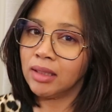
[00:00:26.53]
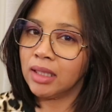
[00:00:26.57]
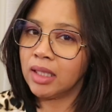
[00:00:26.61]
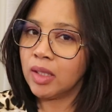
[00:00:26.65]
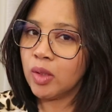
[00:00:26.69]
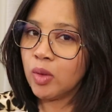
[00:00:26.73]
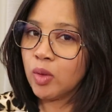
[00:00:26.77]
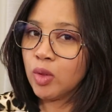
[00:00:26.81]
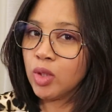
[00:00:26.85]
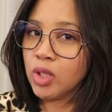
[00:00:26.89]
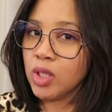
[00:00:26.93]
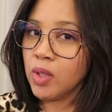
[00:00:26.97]
and
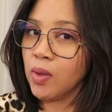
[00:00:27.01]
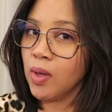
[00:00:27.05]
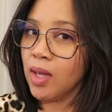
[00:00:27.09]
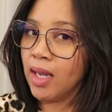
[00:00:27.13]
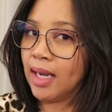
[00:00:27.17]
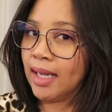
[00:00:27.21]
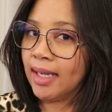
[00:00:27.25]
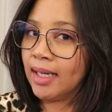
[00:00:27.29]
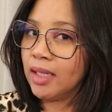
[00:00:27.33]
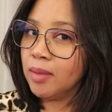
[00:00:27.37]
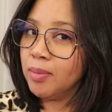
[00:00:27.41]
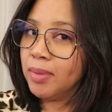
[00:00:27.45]
also a
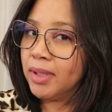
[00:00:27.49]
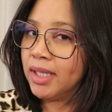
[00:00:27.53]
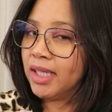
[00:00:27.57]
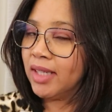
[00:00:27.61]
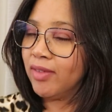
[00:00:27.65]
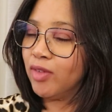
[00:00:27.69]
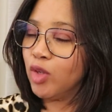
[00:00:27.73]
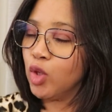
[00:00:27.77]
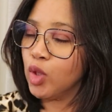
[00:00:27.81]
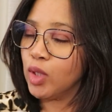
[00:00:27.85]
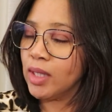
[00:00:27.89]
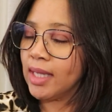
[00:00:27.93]
little bit
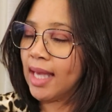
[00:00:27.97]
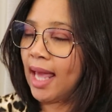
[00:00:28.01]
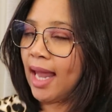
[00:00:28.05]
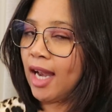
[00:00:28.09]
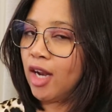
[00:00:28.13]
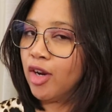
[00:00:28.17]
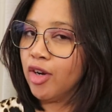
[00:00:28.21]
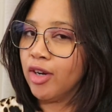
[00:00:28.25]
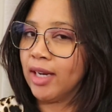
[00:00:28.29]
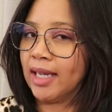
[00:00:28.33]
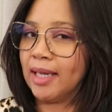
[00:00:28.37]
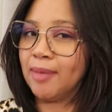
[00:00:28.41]
of your
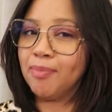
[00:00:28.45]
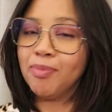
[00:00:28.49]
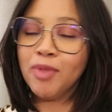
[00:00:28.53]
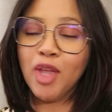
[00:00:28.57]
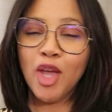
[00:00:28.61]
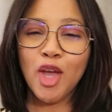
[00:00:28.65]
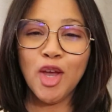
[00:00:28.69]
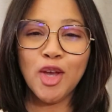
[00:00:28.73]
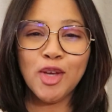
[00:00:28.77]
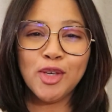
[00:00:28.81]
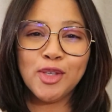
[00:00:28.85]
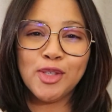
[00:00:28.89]
salary.
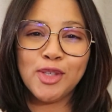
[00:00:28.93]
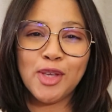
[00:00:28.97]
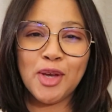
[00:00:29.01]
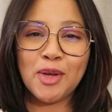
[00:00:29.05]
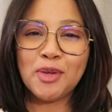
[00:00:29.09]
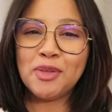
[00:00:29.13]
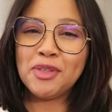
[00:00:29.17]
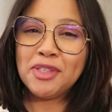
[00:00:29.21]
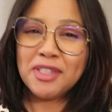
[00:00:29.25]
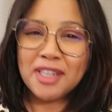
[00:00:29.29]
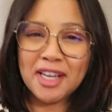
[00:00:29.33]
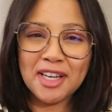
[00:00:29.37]

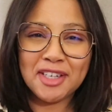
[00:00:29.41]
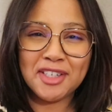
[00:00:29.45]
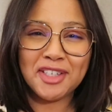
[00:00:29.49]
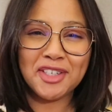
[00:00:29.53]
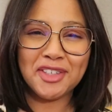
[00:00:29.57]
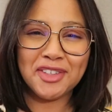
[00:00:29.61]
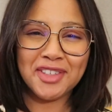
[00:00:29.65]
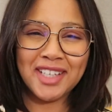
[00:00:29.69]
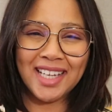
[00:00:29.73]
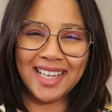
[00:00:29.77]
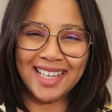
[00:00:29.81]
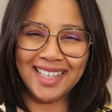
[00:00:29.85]
So stay
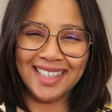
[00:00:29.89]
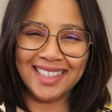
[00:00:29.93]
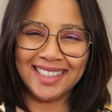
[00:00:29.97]
tuned.